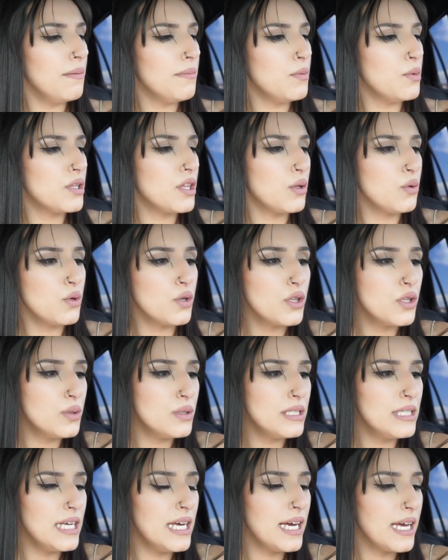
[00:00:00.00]
with a little glue
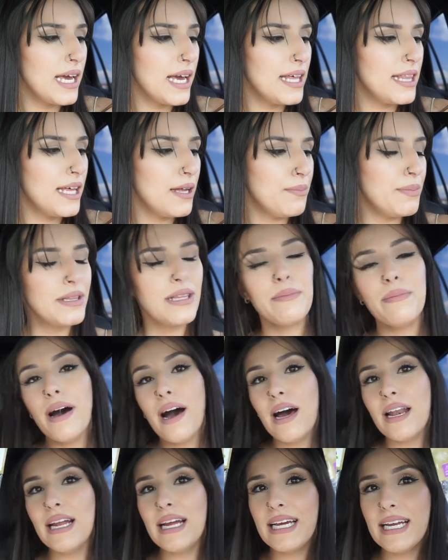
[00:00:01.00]
stick and then put them
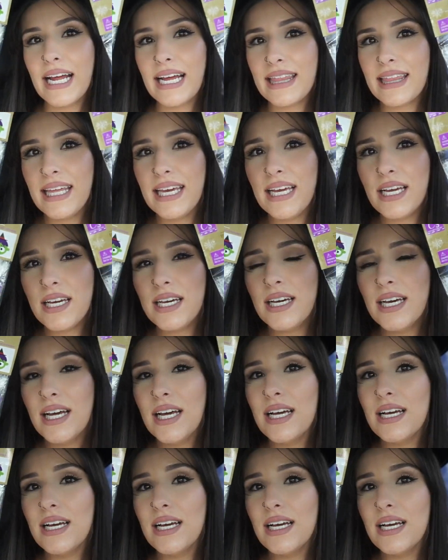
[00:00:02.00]
on, and I think